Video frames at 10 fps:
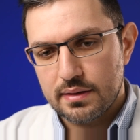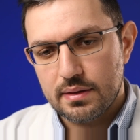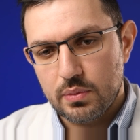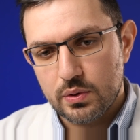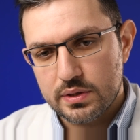and
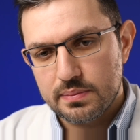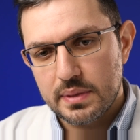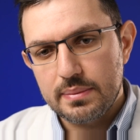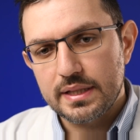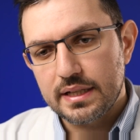the most
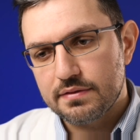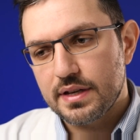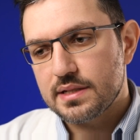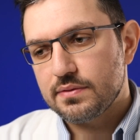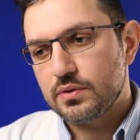minimally
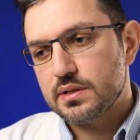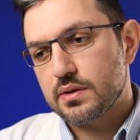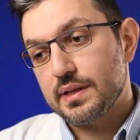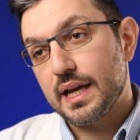invasive ones are